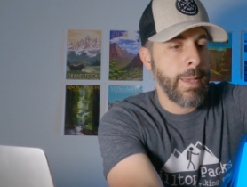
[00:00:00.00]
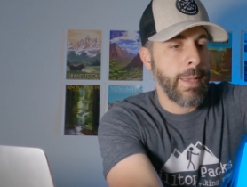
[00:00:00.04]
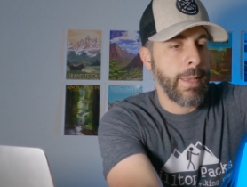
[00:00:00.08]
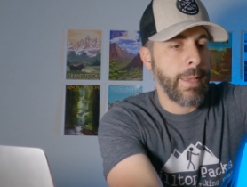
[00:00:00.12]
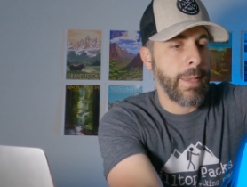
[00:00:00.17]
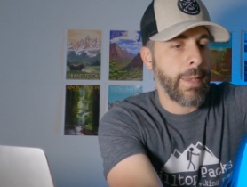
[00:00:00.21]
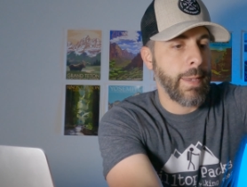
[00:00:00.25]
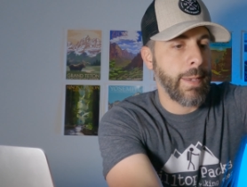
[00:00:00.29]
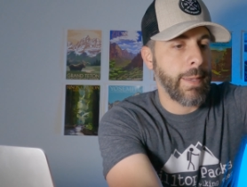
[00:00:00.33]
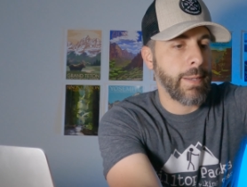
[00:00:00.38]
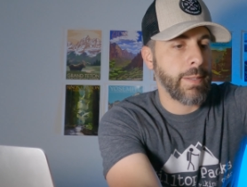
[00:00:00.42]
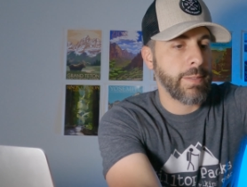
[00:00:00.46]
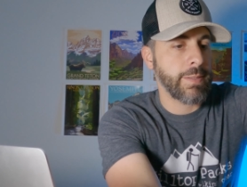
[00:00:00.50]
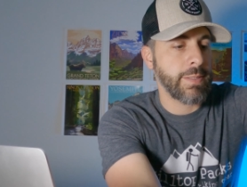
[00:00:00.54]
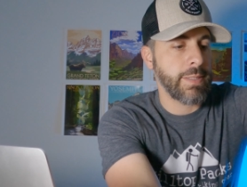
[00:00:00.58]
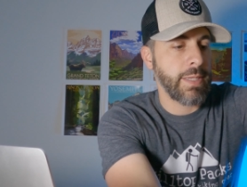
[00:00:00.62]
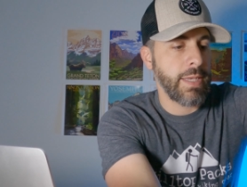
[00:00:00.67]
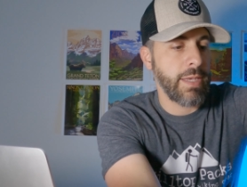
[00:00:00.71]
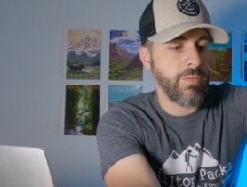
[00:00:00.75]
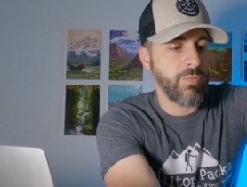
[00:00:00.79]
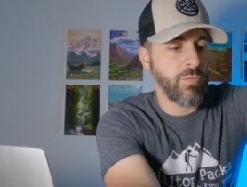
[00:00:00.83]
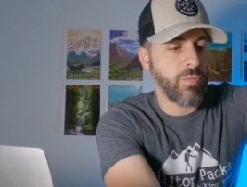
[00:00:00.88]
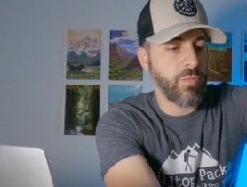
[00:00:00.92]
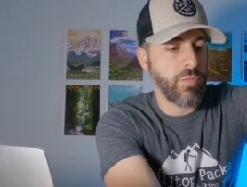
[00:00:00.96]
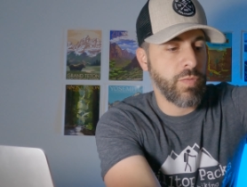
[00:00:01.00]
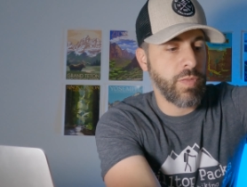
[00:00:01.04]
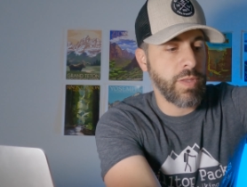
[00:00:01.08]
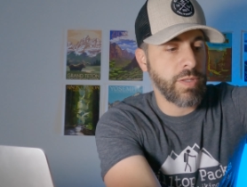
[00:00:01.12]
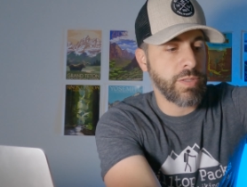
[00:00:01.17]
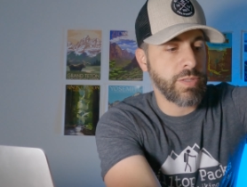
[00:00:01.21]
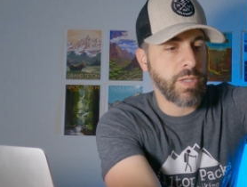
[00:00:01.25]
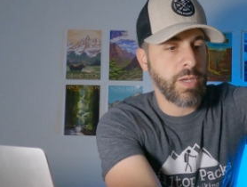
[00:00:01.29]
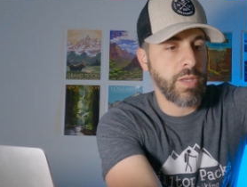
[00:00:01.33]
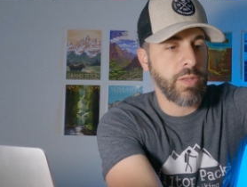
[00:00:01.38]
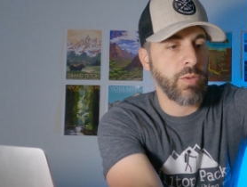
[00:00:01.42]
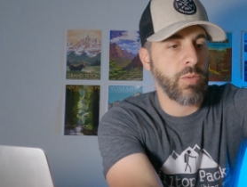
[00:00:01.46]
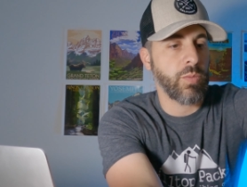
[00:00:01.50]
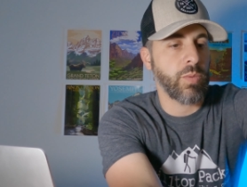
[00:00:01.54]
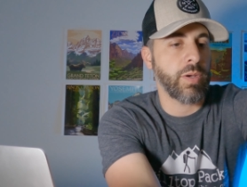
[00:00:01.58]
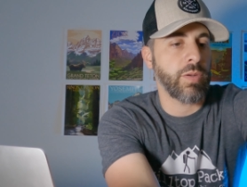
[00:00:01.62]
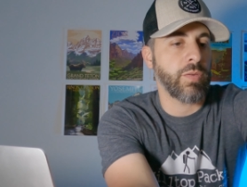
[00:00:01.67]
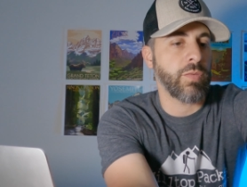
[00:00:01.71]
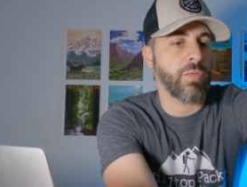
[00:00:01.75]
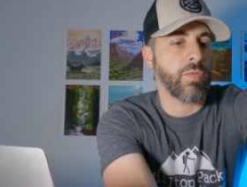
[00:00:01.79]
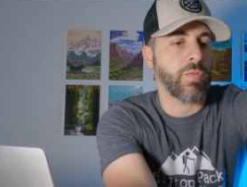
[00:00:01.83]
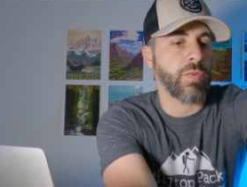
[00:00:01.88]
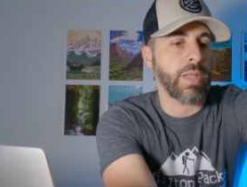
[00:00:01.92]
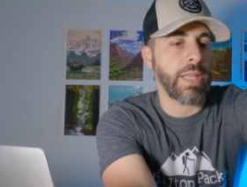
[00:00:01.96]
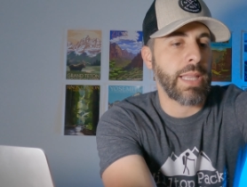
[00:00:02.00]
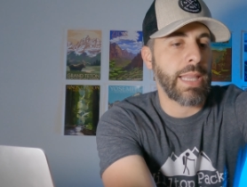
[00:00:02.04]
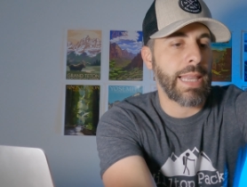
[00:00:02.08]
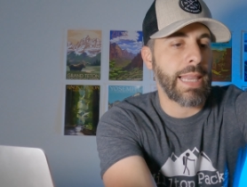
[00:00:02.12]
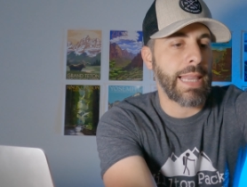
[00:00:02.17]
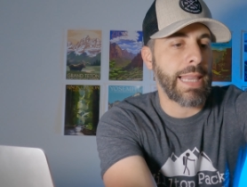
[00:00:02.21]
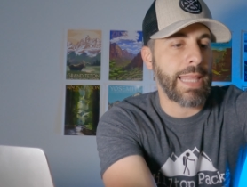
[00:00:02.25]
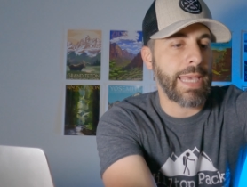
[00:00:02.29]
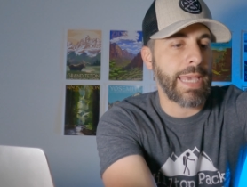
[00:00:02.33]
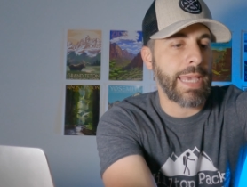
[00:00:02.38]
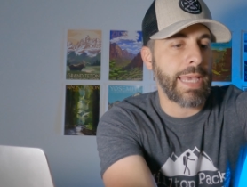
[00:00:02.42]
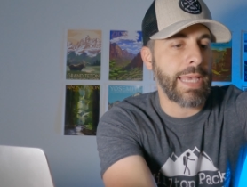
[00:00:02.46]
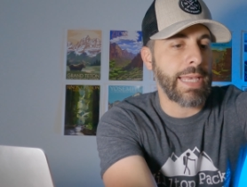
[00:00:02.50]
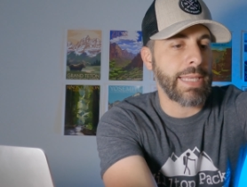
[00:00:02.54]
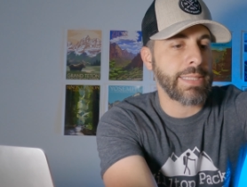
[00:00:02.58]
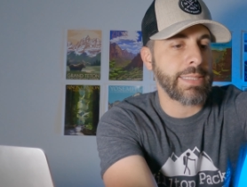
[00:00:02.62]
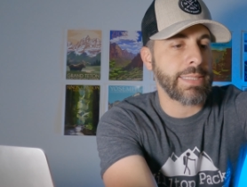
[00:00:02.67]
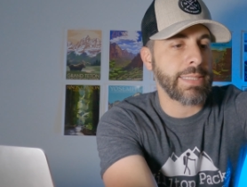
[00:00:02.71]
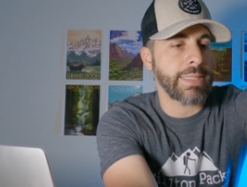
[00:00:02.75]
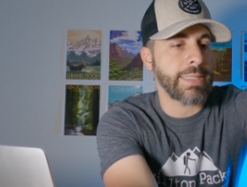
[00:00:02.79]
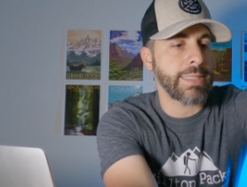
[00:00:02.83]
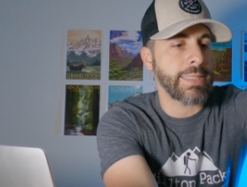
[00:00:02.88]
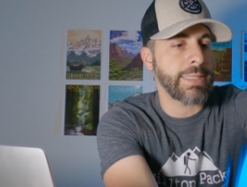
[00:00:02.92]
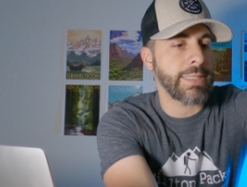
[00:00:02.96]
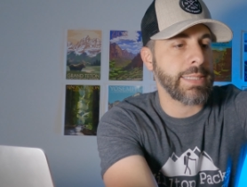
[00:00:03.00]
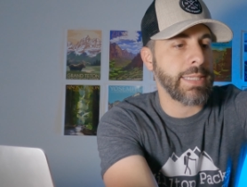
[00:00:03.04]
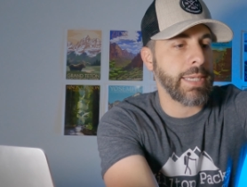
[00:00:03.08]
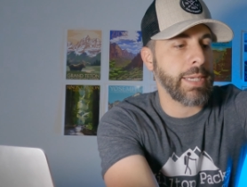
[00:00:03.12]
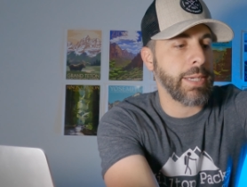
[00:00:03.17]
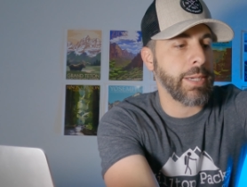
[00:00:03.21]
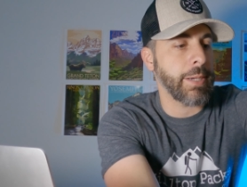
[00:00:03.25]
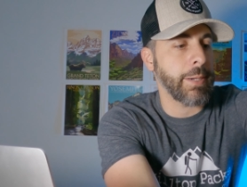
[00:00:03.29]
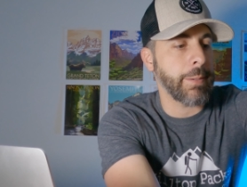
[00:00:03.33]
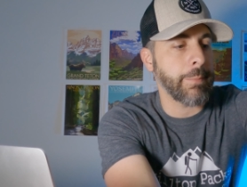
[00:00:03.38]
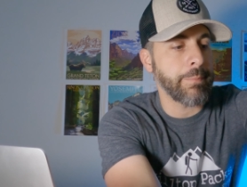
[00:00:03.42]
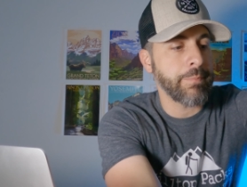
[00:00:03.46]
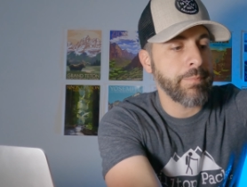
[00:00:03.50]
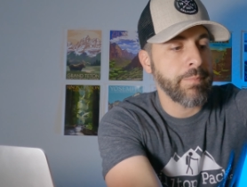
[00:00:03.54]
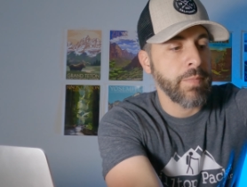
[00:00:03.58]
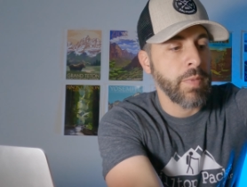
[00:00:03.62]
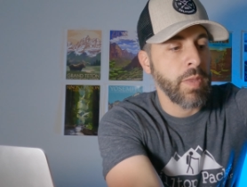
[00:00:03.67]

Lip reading: And I'll save this other one for last. Let's see here.